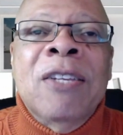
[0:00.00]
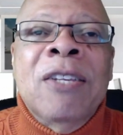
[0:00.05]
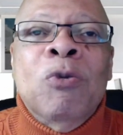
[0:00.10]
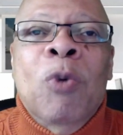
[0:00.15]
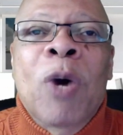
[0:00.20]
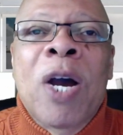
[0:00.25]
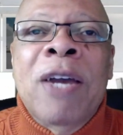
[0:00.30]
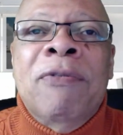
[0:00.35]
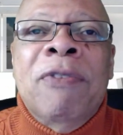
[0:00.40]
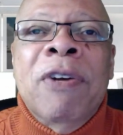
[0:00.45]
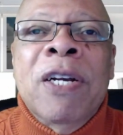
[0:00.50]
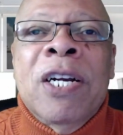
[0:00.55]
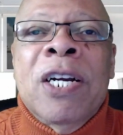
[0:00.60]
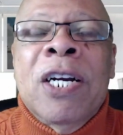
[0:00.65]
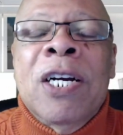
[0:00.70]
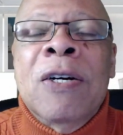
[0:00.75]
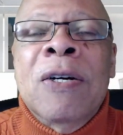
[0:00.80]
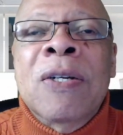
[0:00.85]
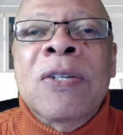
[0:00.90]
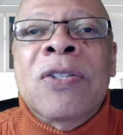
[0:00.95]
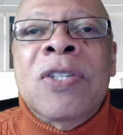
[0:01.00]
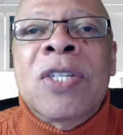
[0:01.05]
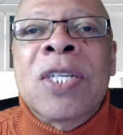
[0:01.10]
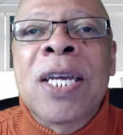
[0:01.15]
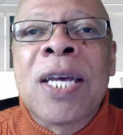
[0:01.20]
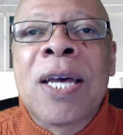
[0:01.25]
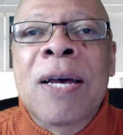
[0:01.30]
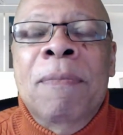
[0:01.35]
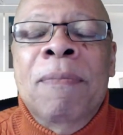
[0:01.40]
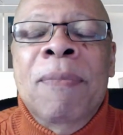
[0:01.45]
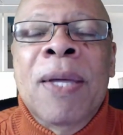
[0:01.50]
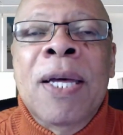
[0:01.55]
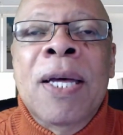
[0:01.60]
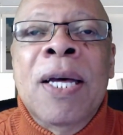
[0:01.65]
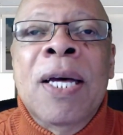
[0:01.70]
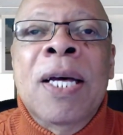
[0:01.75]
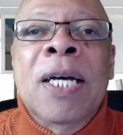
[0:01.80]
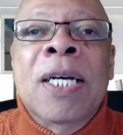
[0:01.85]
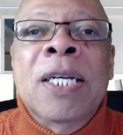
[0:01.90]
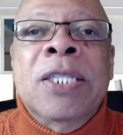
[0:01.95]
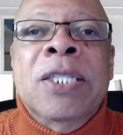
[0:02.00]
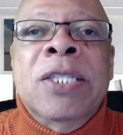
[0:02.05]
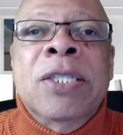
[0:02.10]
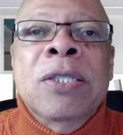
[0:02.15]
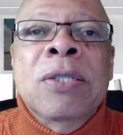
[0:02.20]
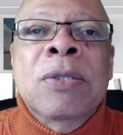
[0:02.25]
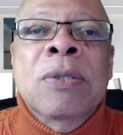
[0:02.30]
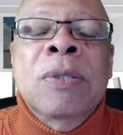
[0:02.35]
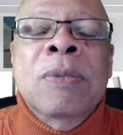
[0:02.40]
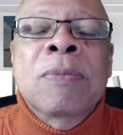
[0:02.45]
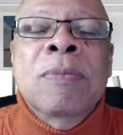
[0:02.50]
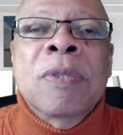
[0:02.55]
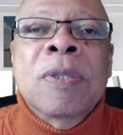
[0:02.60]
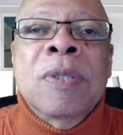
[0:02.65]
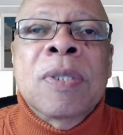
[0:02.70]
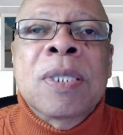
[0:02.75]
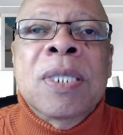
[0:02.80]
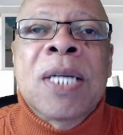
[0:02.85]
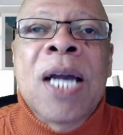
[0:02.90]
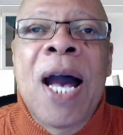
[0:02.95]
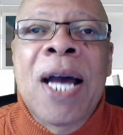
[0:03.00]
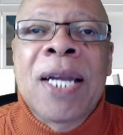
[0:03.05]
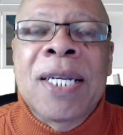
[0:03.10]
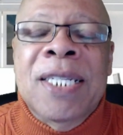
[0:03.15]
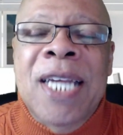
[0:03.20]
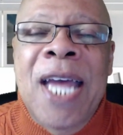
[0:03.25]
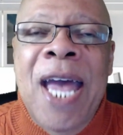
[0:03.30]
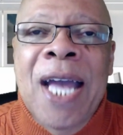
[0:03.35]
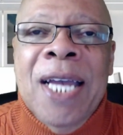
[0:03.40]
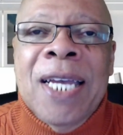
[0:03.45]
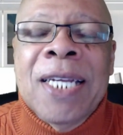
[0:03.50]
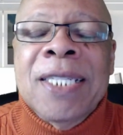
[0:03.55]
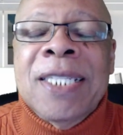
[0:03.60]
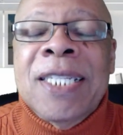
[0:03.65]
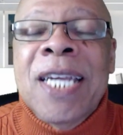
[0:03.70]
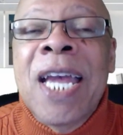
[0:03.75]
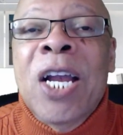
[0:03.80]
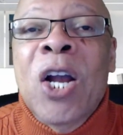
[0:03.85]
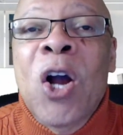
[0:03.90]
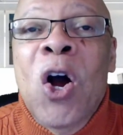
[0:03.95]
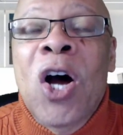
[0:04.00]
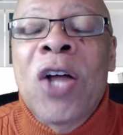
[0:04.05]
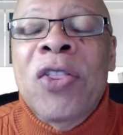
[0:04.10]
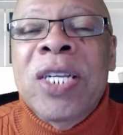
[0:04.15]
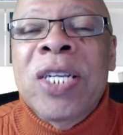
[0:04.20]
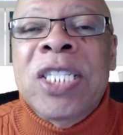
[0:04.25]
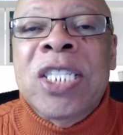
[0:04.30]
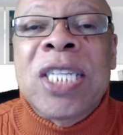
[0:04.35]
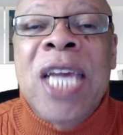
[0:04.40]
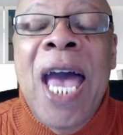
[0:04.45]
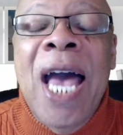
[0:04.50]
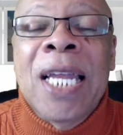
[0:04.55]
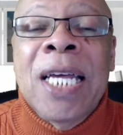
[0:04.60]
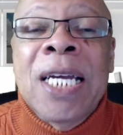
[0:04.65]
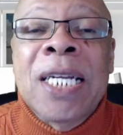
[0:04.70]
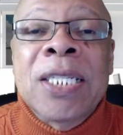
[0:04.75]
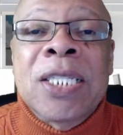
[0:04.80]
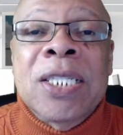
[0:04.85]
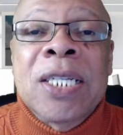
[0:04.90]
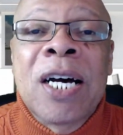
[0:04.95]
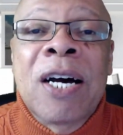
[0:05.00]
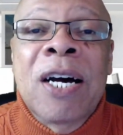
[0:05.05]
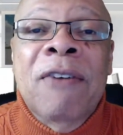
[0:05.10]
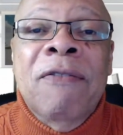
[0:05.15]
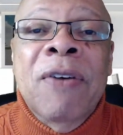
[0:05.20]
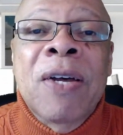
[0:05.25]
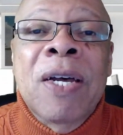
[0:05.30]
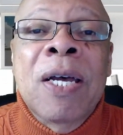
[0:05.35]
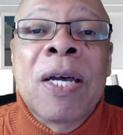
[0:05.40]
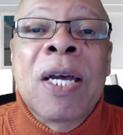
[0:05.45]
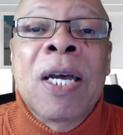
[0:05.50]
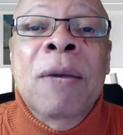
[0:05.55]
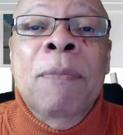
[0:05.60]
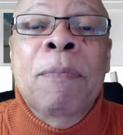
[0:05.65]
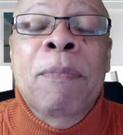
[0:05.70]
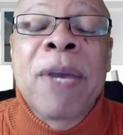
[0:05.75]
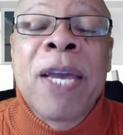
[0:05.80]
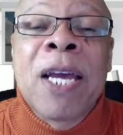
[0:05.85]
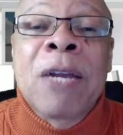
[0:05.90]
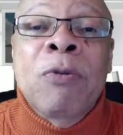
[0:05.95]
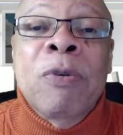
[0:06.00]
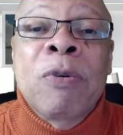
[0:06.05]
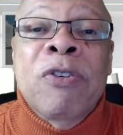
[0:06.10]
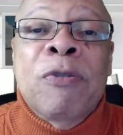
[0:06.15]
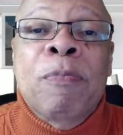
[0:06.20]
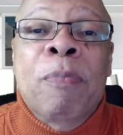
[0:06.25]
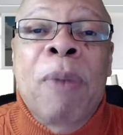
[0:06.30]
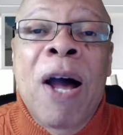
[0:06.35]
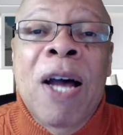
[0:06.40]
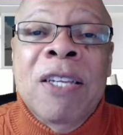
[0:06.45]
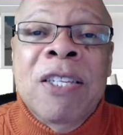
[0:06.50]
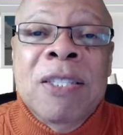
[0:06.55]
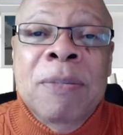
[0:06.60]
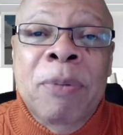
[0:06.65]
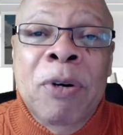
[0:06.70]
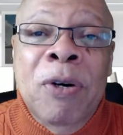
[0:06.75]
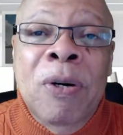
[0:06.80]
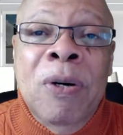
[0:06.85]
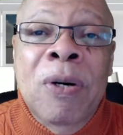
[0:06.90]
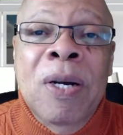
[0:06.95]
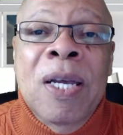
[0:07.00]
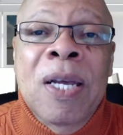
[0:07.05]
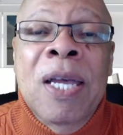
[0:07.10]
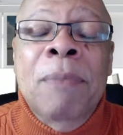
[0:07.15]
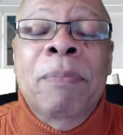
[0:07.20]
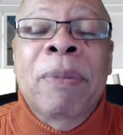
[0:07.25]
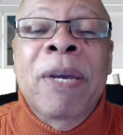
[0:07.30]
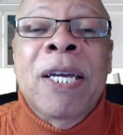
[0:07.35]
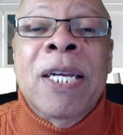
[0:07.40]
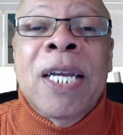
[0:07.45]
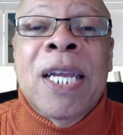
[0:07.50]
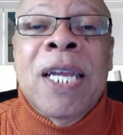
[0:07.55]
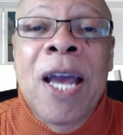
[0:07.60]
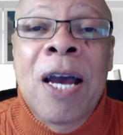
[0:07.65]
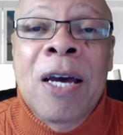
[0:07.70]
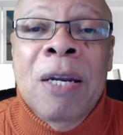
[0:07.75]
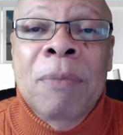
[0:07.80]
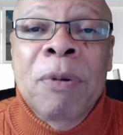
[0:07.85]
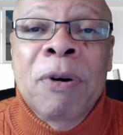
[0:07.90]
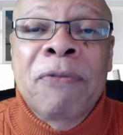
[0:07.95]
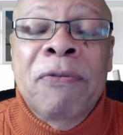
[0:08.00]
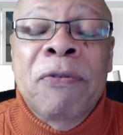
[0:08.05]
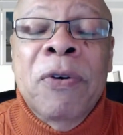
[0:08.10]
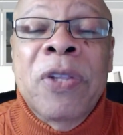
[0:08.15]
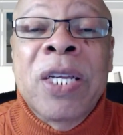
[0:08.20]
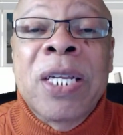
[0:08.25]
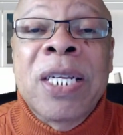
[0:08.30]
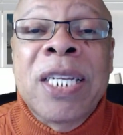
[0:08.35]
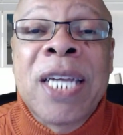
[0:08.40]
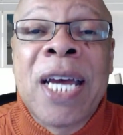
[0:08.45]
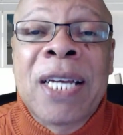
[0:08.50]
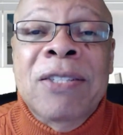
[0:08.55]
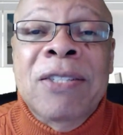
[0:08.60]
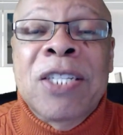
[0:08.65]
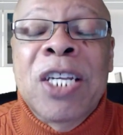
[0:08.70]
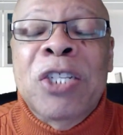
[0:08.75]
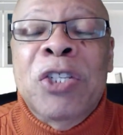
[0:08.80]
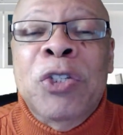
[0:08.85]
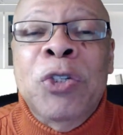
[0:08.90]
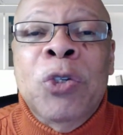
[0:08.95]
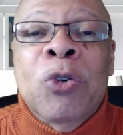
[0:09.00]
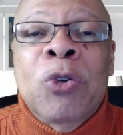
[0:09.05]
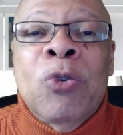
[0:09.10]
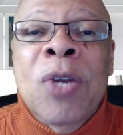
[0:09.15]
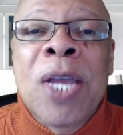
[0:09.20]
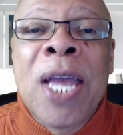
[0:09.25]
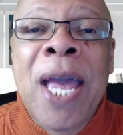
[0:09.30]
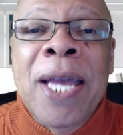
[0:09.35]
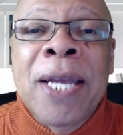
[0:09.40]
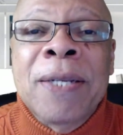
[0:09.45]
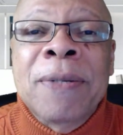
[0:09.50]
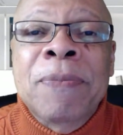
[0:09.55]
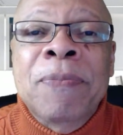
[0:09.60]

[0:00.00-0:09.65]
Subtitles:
wife encouraged him to contact and take on the challenge of being responsible and being accountable for the debts that you create.